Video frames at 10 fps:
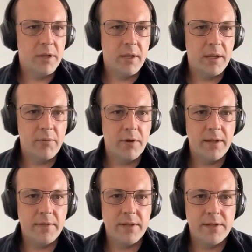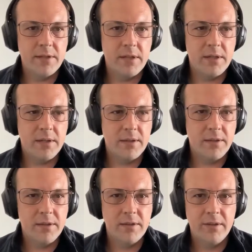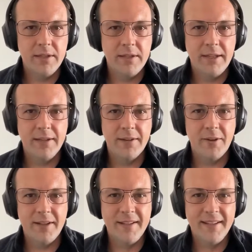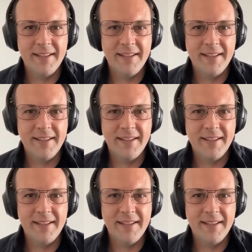and I were at this. Yeah, go ahead.